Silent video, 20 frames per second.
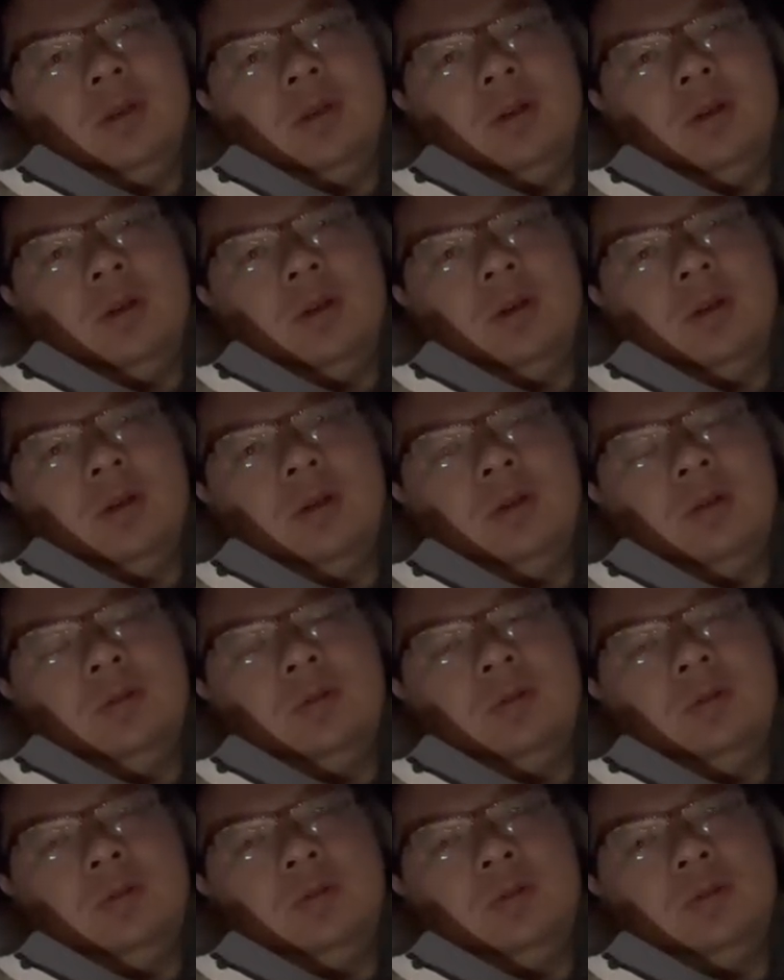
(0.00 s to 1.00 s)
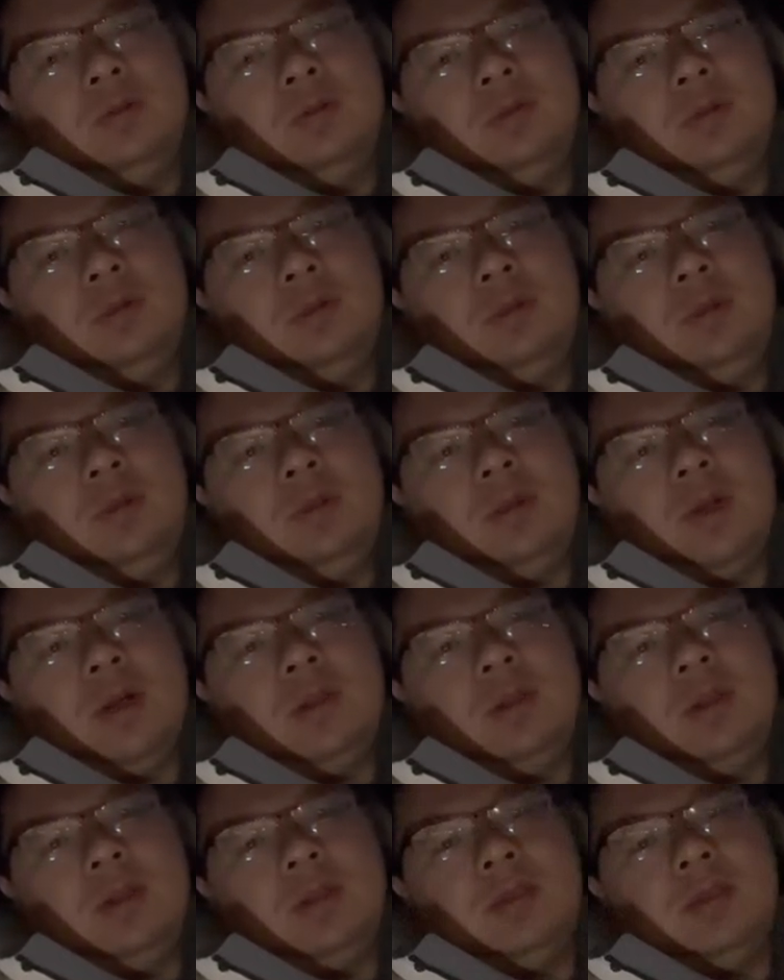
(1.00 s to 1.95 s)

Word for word: Um, I think